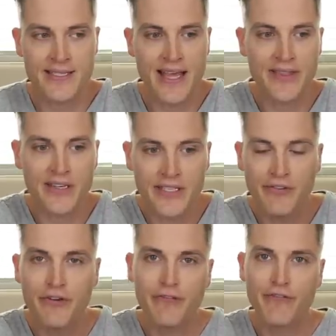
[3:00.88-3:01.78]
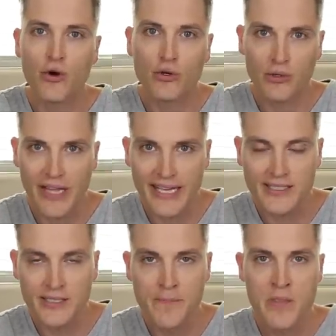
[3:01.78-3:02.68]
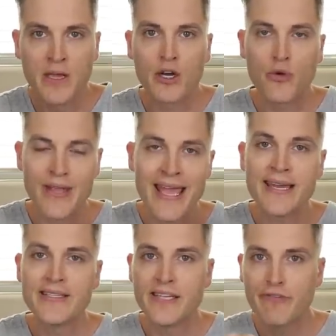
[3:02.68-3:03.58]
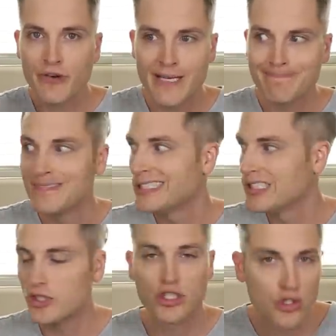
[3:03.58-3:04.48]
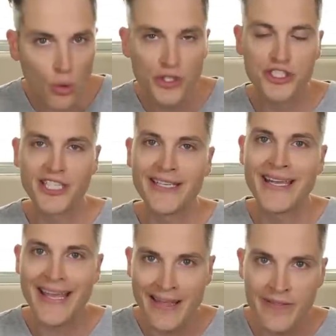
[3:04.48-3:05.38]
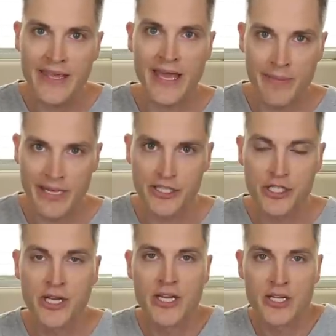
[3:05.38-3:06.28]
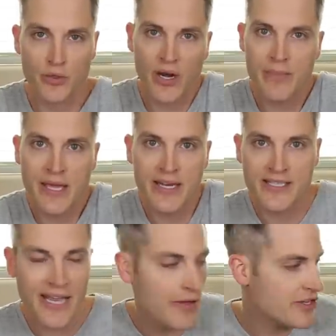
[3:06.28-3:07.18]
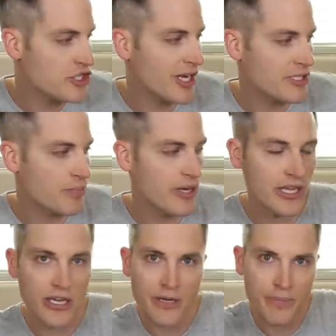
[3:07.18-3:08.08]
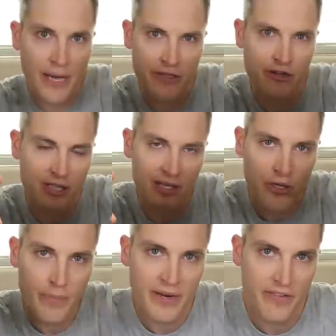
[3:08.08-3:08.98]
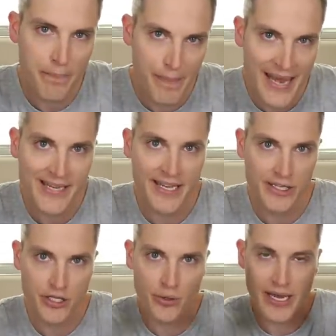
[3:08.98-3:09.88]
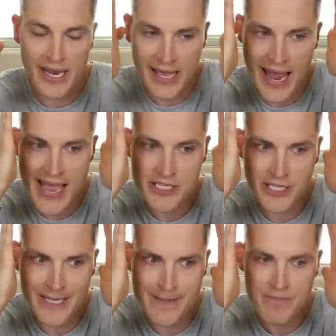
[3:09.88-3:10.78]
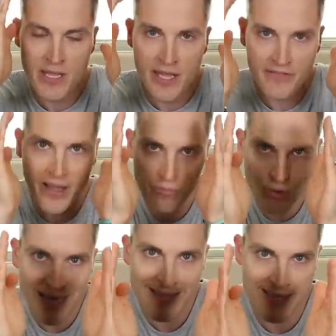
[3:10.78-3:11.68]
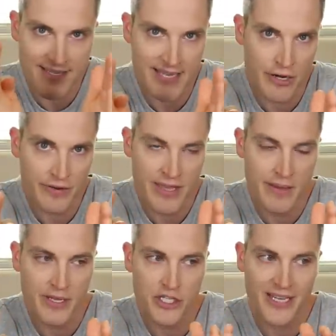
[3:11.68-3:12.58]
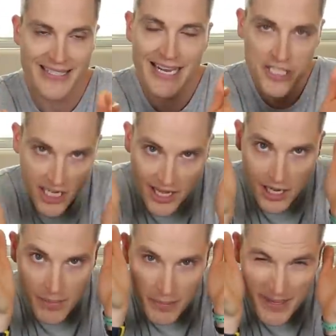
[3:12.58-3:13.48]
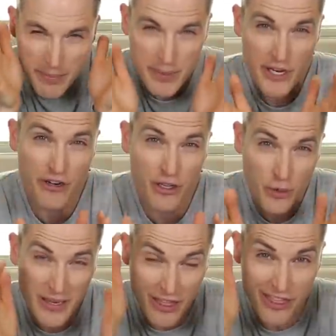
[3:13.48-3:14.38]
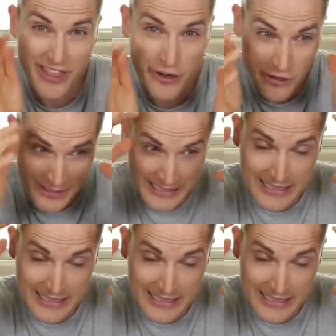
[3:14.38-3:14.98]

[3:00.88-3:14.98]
is that the different focal lengths create different distortion in the image. So what I mean is now the shot's pretty good, but there's a little bit of a bending to it. And actually, if I'm right in the center of the image, it's actually gonna kind of make me appear a little bit thinner